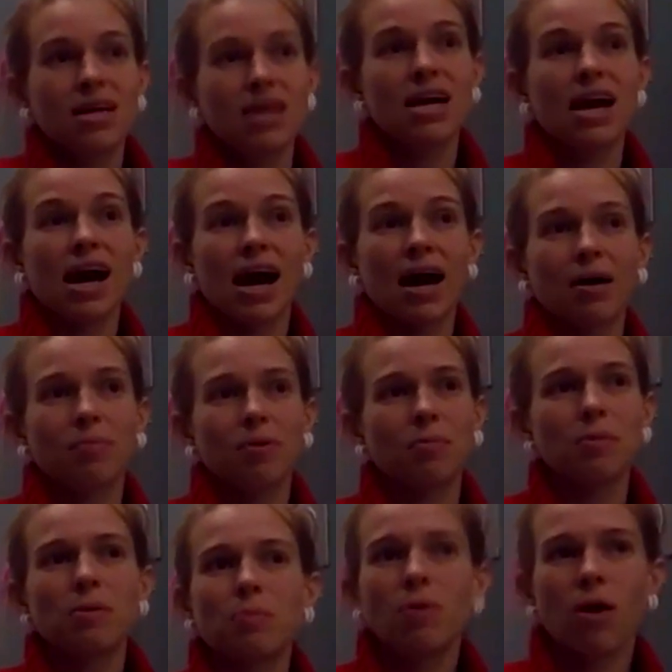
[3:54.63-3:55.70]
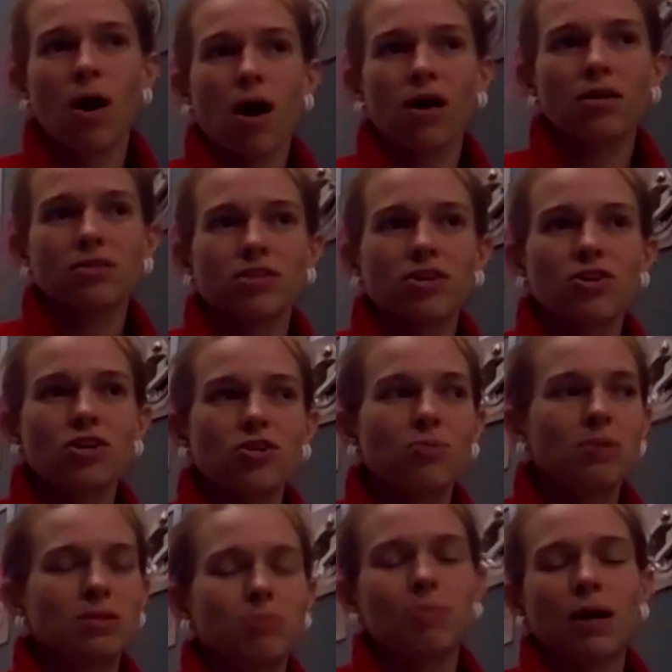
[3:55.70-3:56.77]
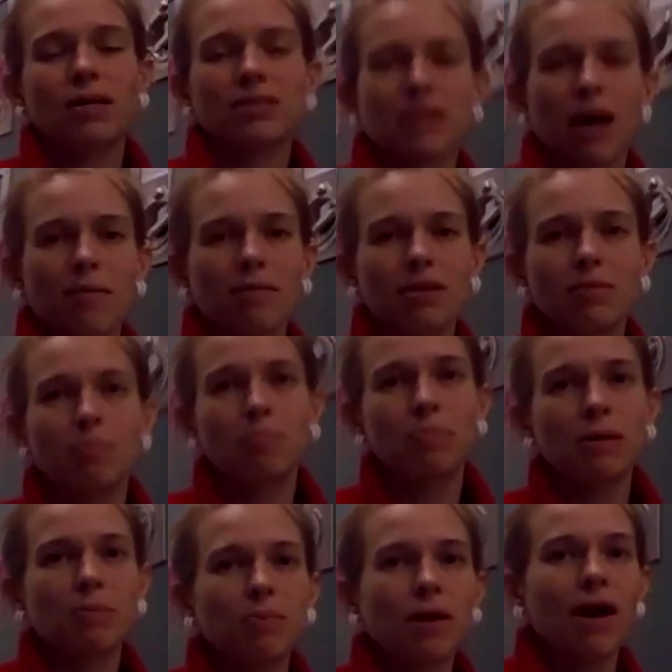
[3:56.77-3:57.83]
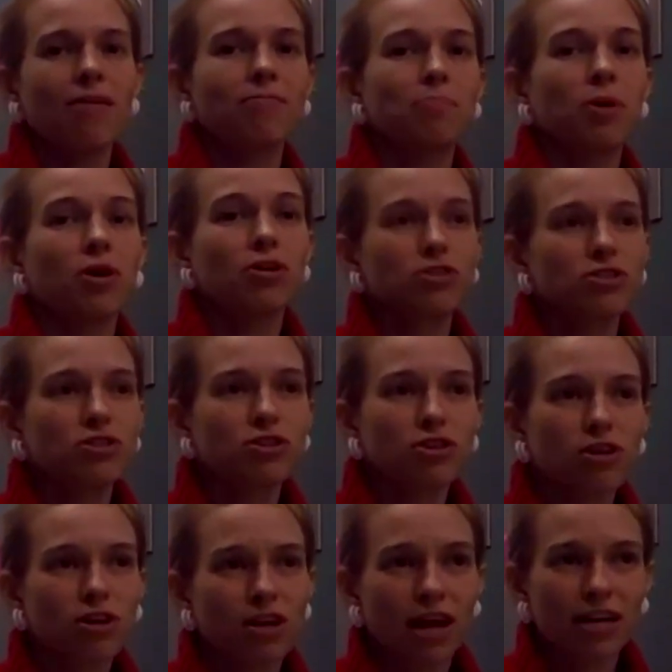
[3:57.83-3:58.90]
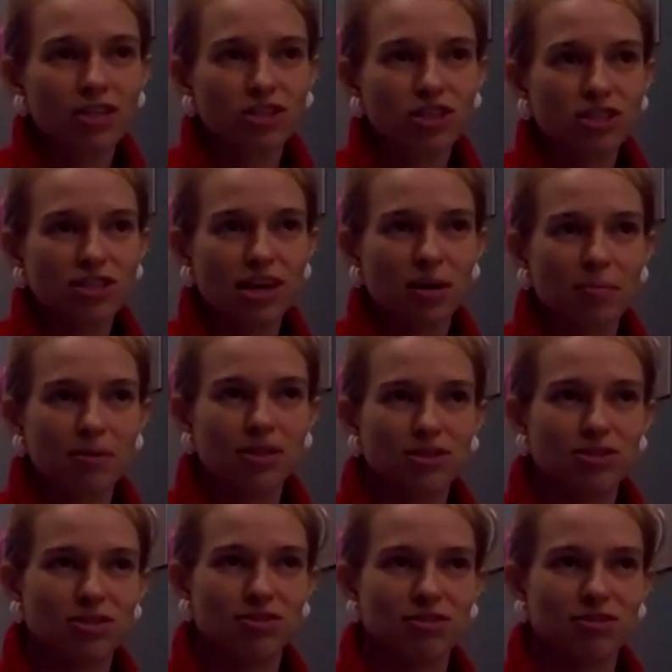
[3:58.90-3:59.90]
Yeah, but people also, you'd be surprised how many people have personal collections, how many sort